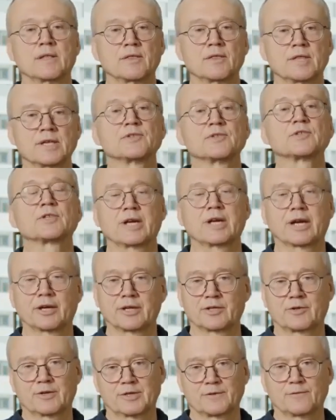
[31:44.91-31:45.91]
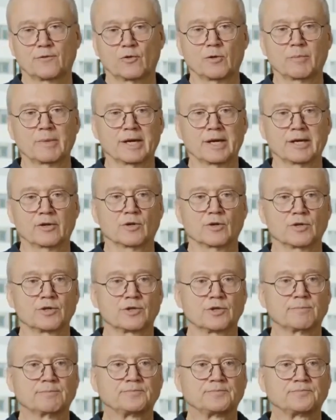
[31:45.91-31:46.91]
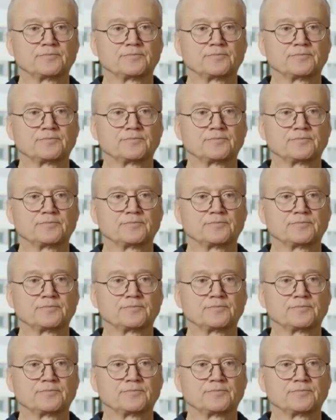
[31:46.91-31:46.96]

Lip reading: these current transformer errors.